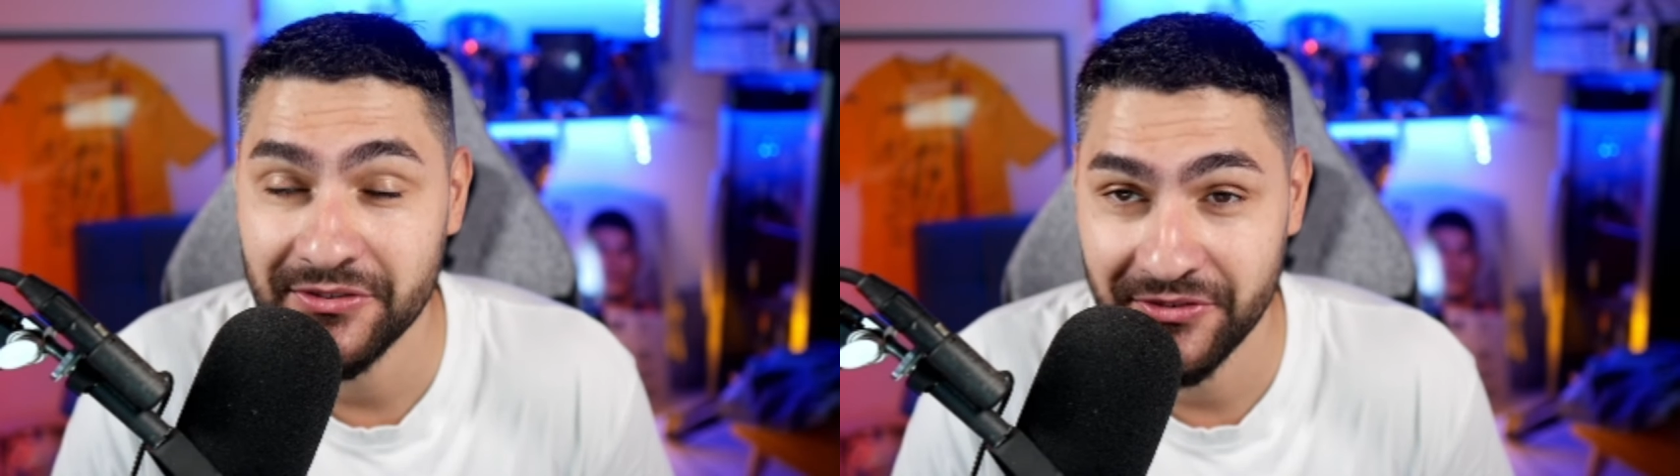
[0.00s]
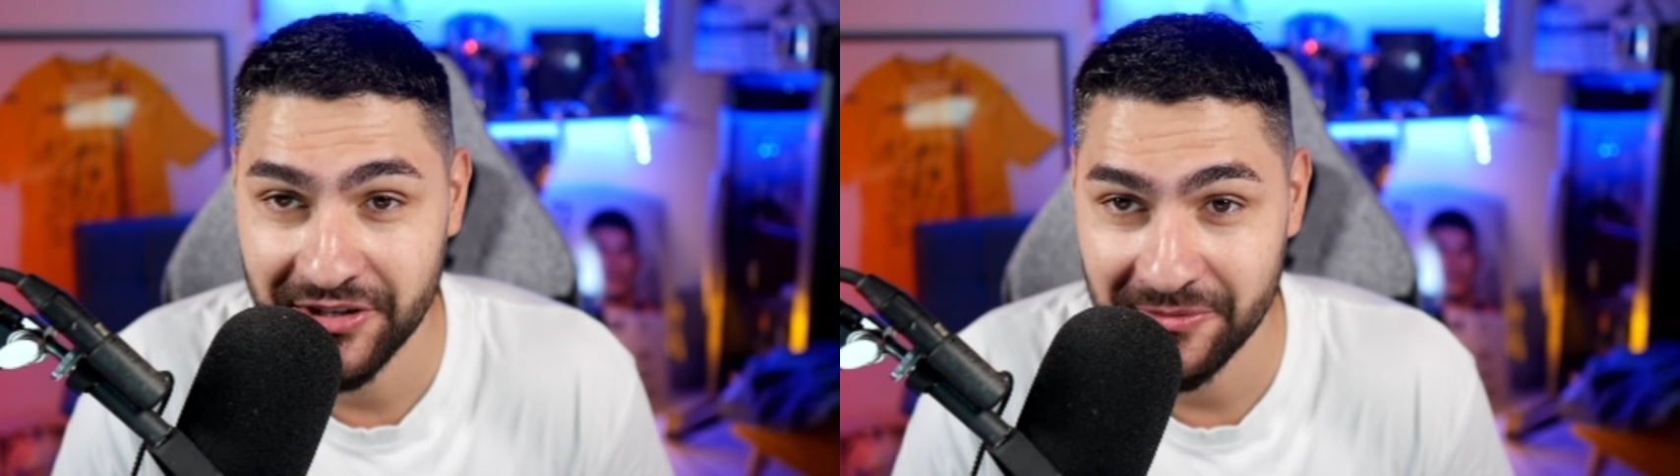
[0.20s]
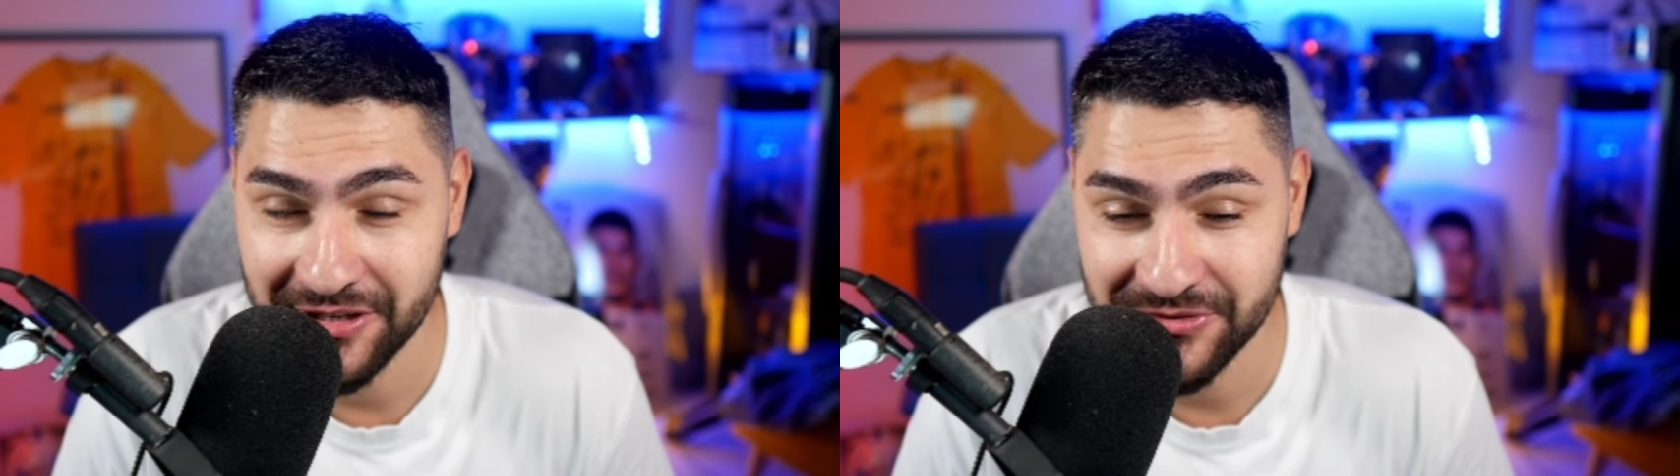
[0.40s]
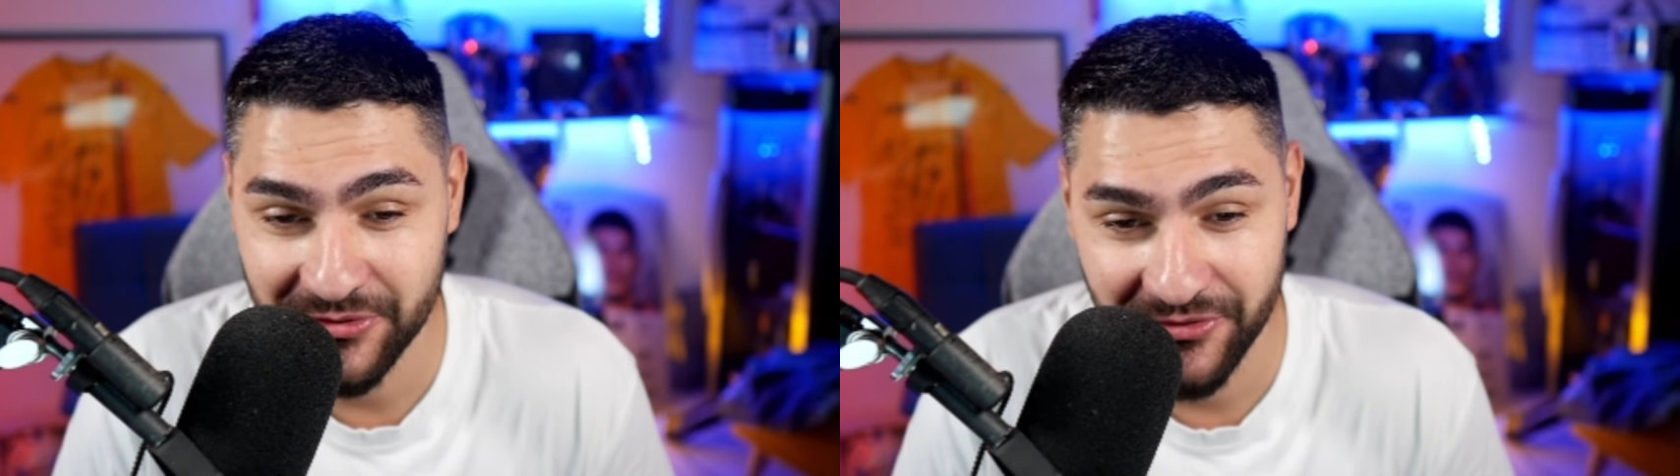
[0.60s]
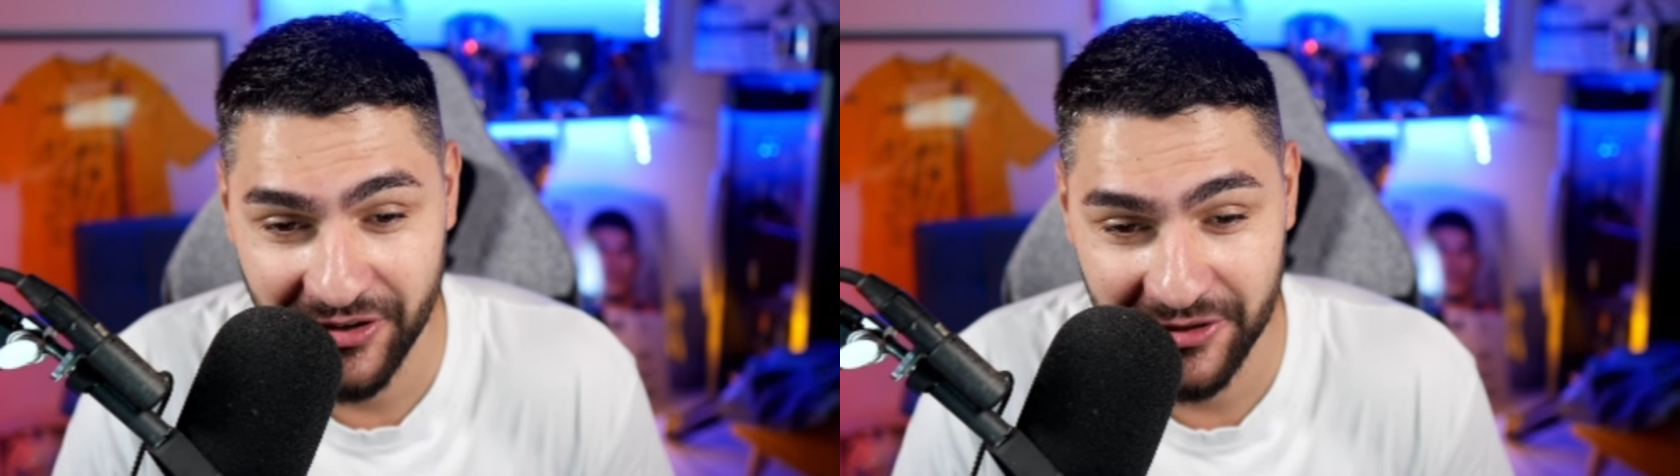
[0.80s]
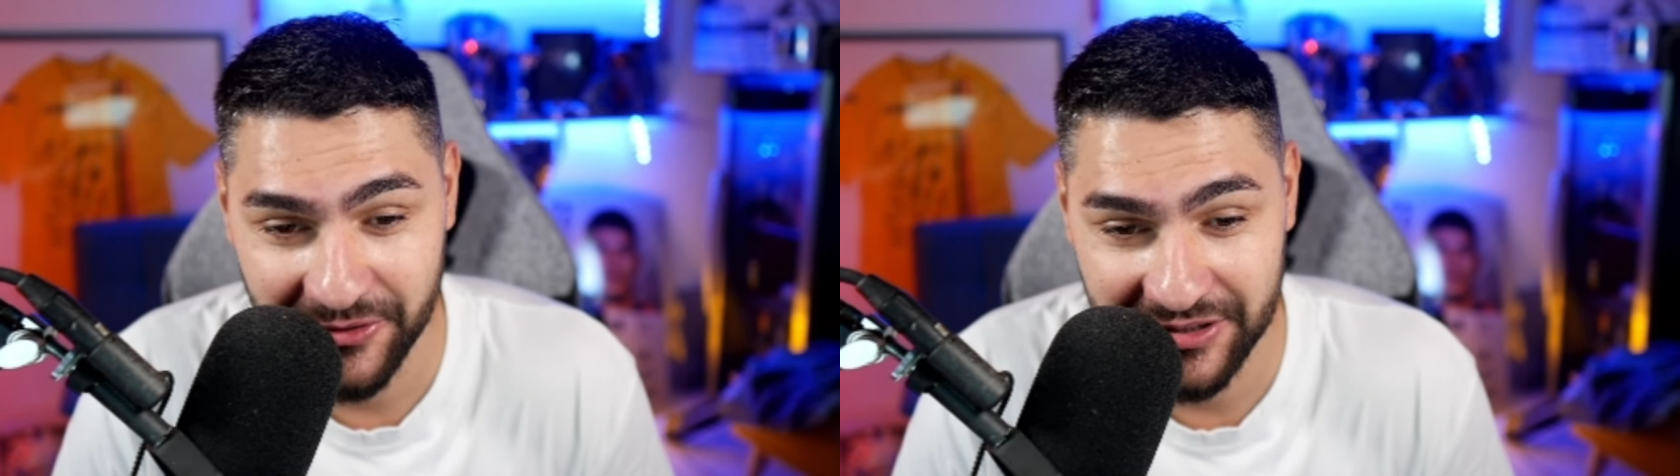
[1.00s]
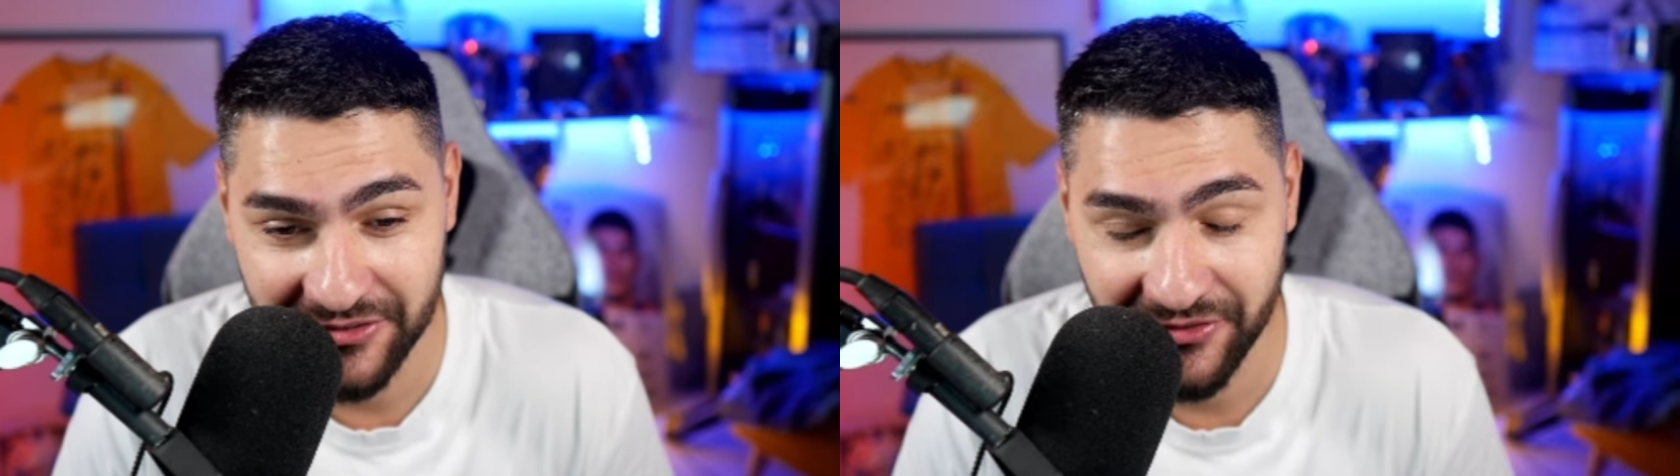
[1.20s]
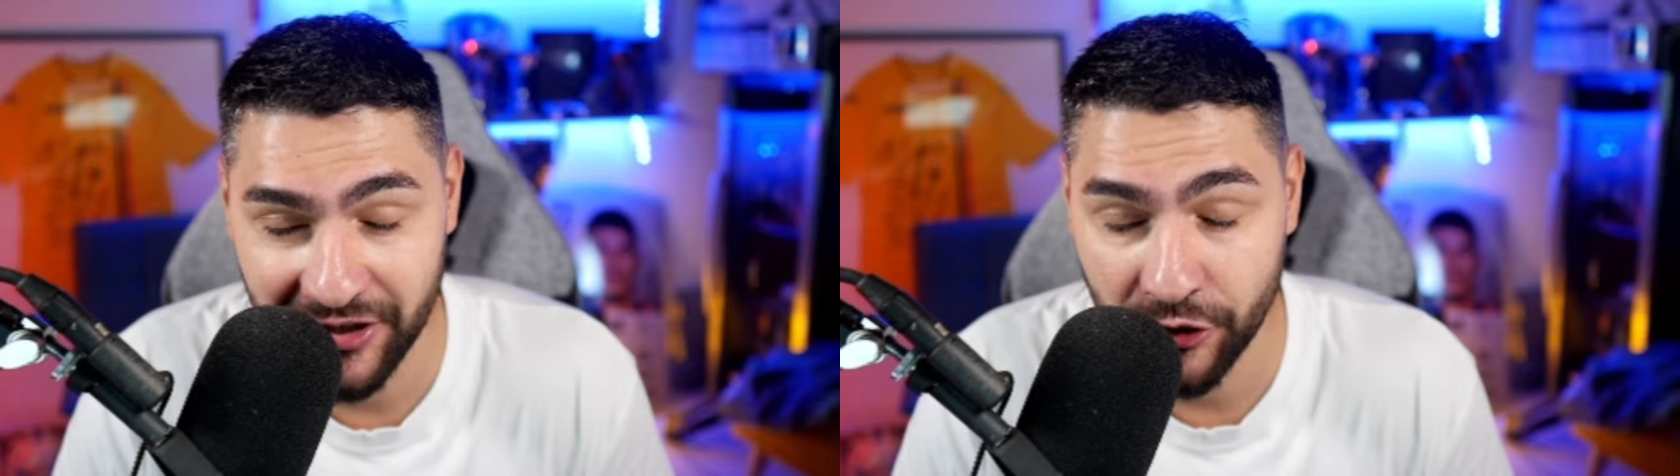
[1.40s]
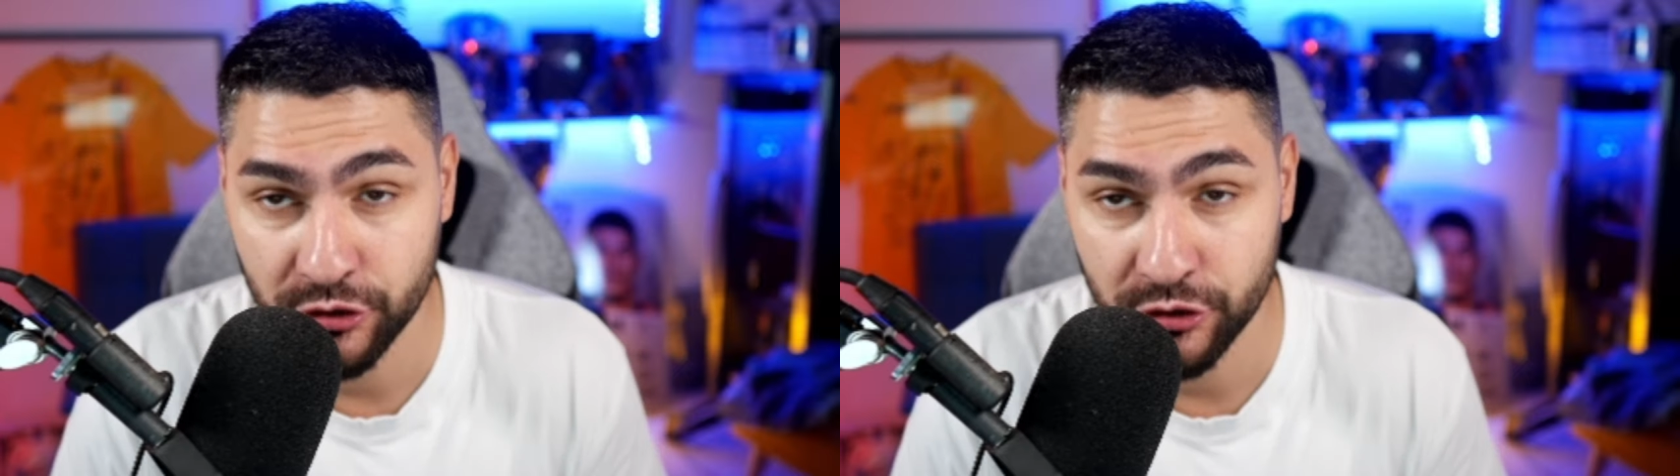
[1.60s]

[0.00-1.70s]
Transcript: very much for following the video.